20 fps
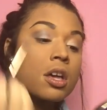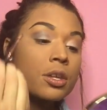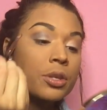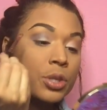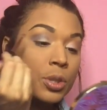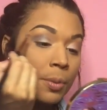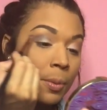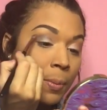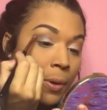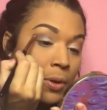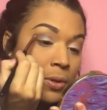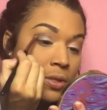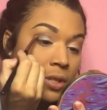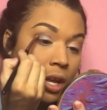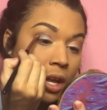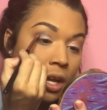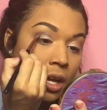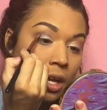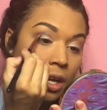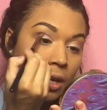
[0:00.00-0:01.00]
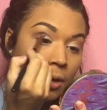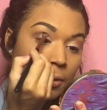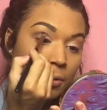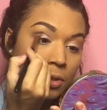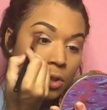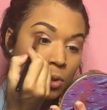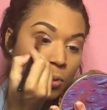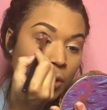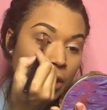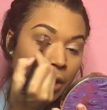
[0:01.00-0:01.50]
Someone post a
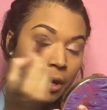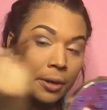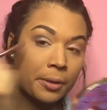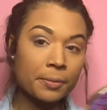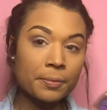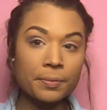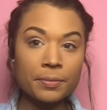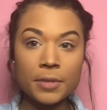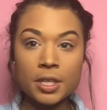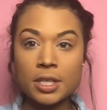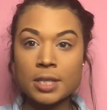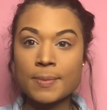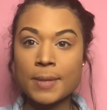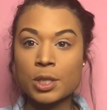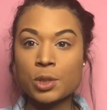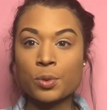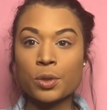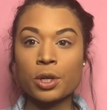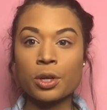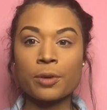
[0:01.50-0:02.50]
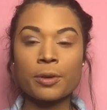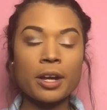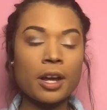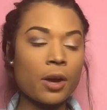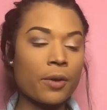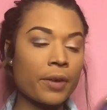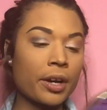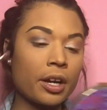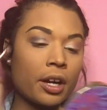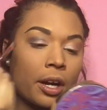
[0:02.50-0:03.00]
Twitter. This is my Twitter
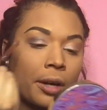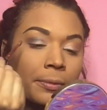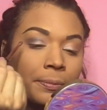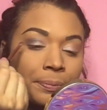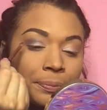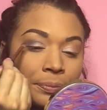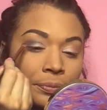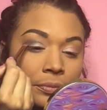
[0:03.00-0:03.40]
account right here.